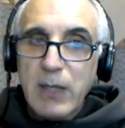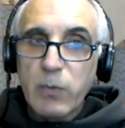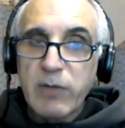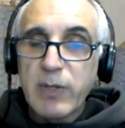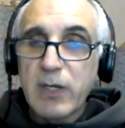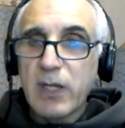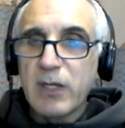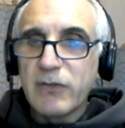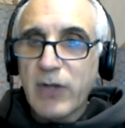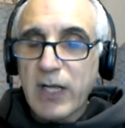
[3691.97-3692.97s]
And we've been
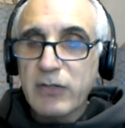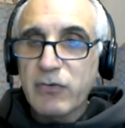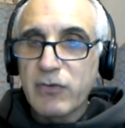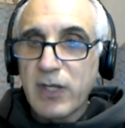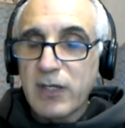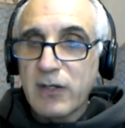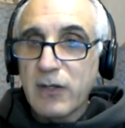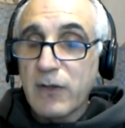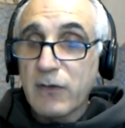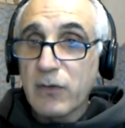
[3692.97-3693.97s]
indoctrinated
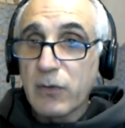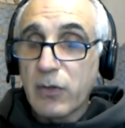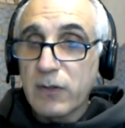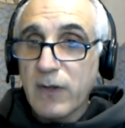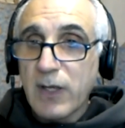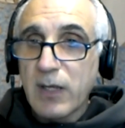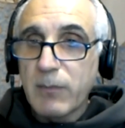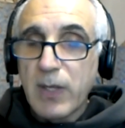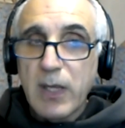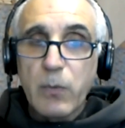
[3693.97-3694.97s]
in this a long time.
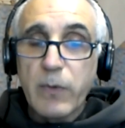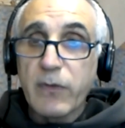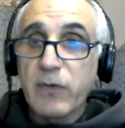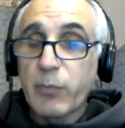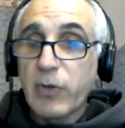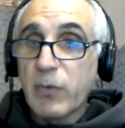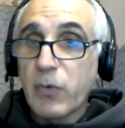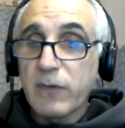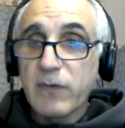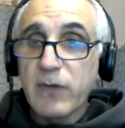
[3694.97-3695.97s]
When the Supreme
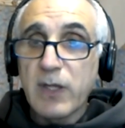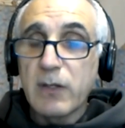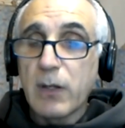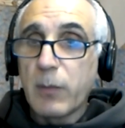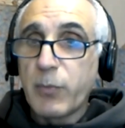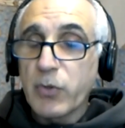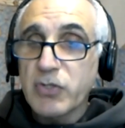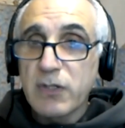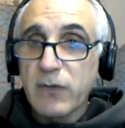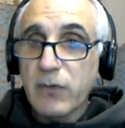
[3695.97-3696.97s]
Court said
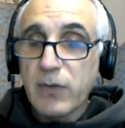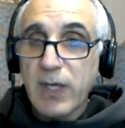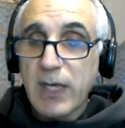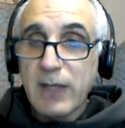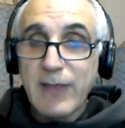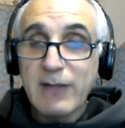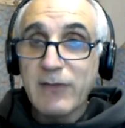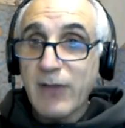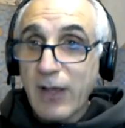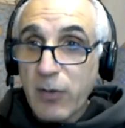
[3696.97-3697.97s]
abortion is okay,
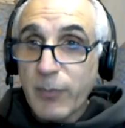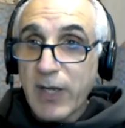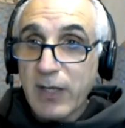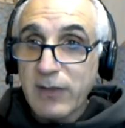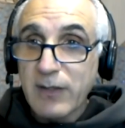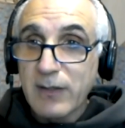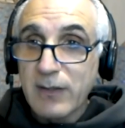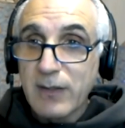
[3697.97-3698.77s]
that's psychopathy.